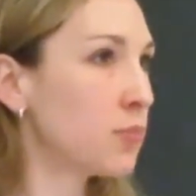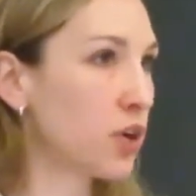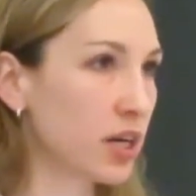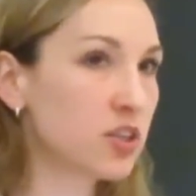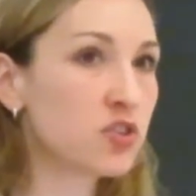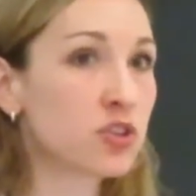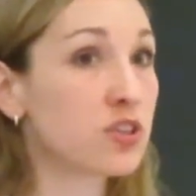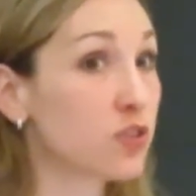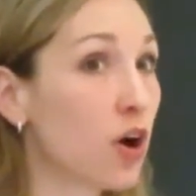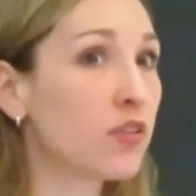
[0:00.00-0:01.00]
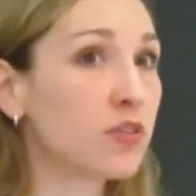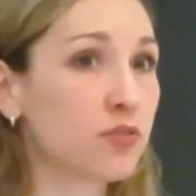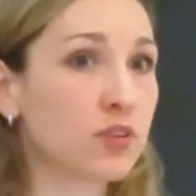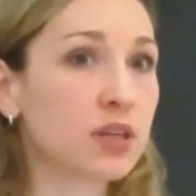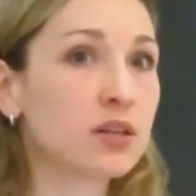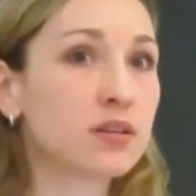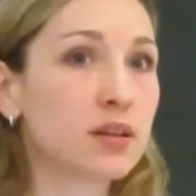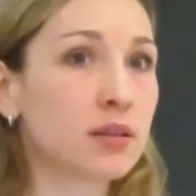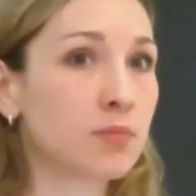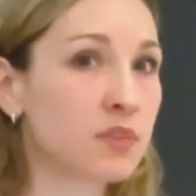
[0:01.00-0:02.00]
practitioners on the field
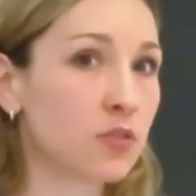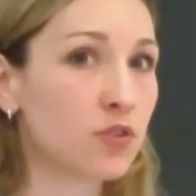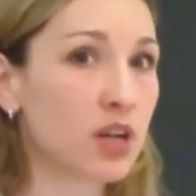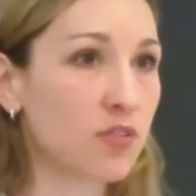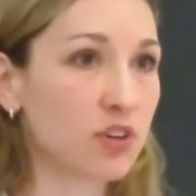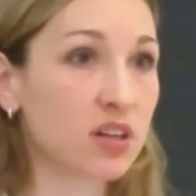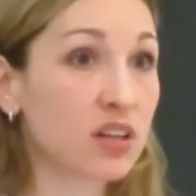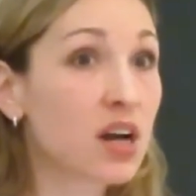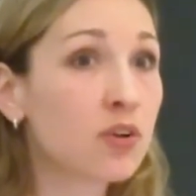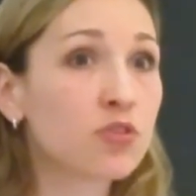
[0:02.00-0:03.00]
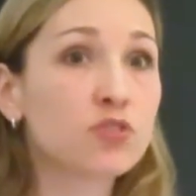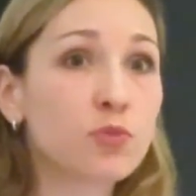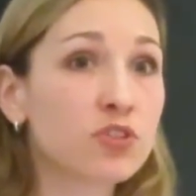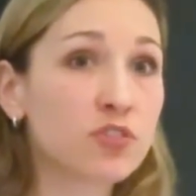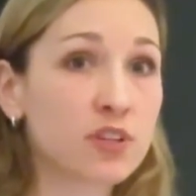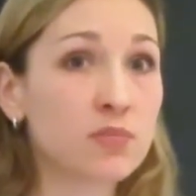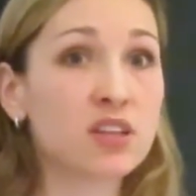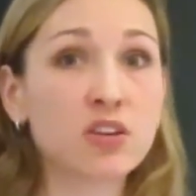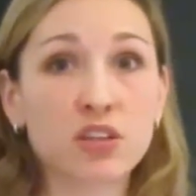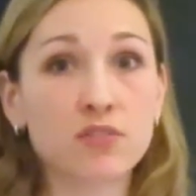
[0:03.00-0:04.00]
in different African countries, most of them
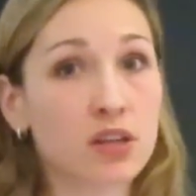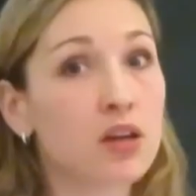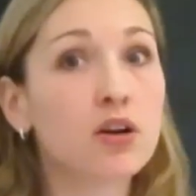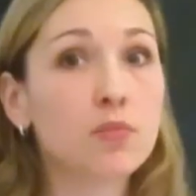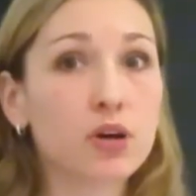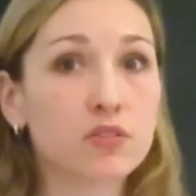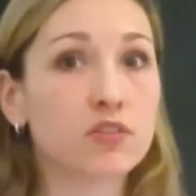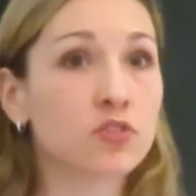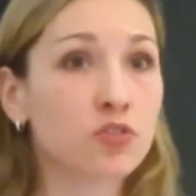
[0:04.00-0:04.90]
did not even hear about this